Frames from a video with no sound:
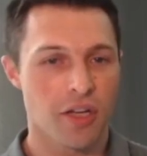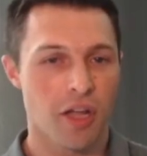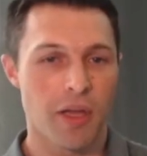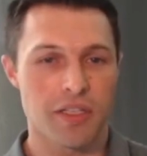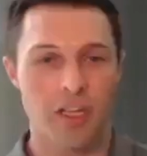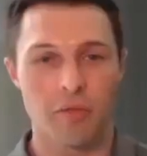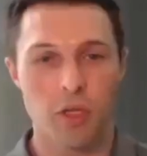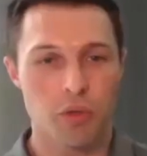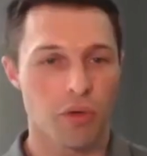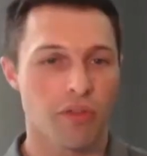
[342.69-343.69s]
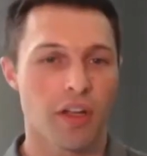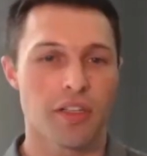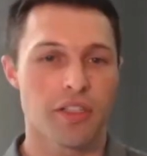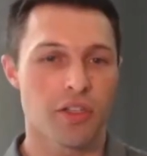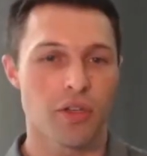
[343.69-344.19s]
it's all about selling mutual
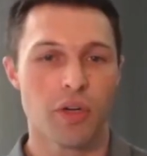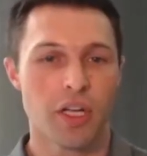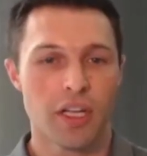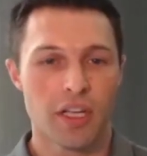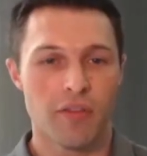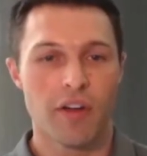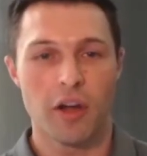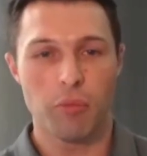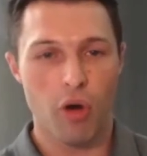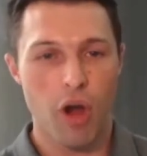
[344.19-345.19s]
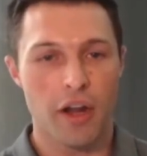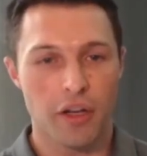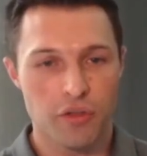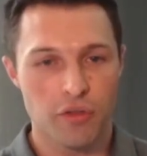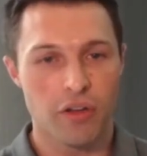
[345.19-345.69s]
funds to very
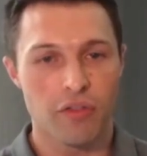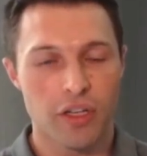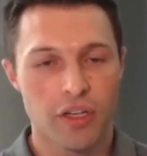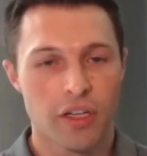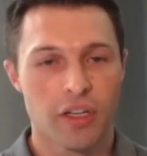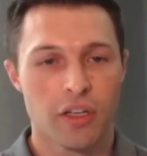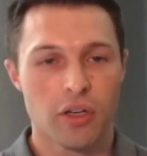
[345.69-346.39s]
product driven